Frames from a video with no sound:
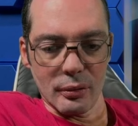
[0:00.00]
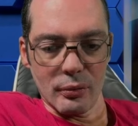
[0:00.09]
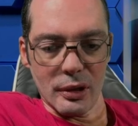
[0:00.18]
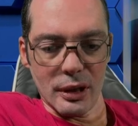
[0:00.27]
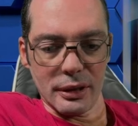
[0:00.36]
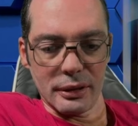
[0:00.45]

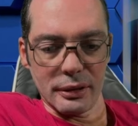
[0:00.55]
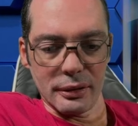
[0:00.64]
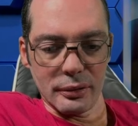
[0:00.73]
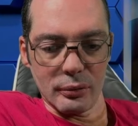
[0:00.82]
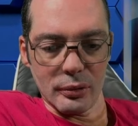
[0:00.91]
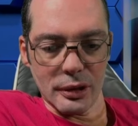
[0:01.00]
1,
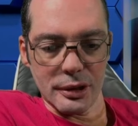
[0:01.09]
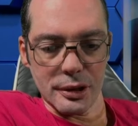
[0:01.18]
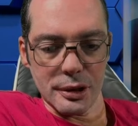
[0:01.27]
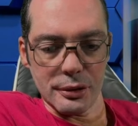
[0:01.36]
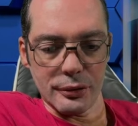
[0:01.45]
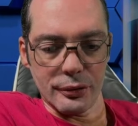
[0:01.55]
1,
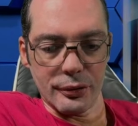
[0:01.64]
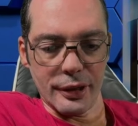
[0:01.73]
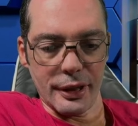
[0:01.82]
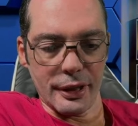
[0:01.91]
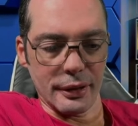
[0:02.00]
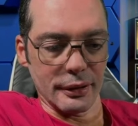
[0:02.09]
2, 3.